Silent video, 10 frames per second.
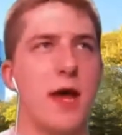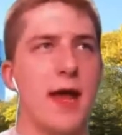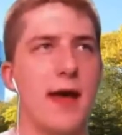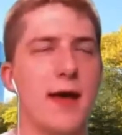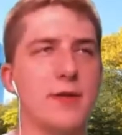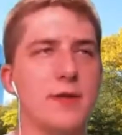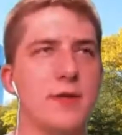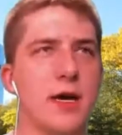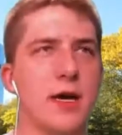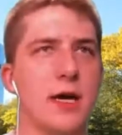
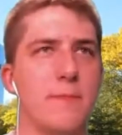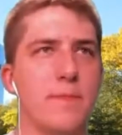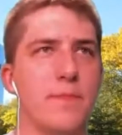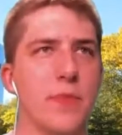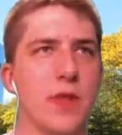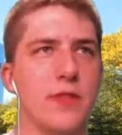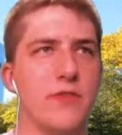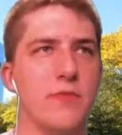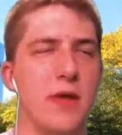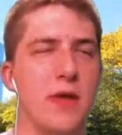and uh,
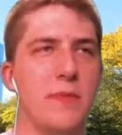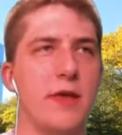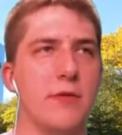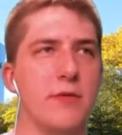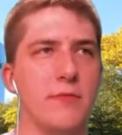this may be